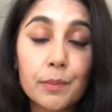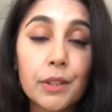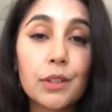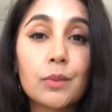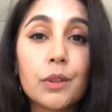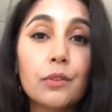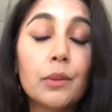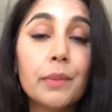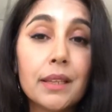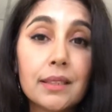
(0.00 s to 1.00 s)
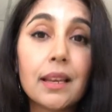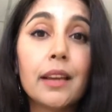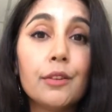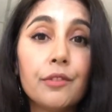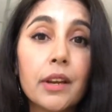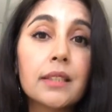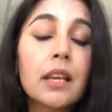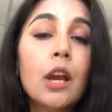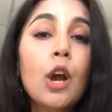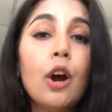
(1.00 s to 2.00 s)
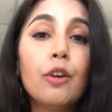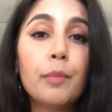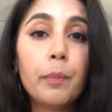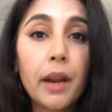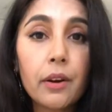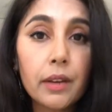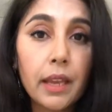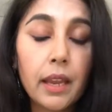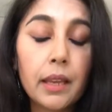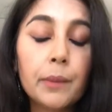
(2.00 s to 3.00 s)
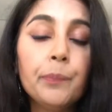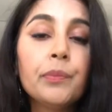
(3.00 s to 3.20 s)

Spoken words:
because one of the biggest side effects of Proparacaine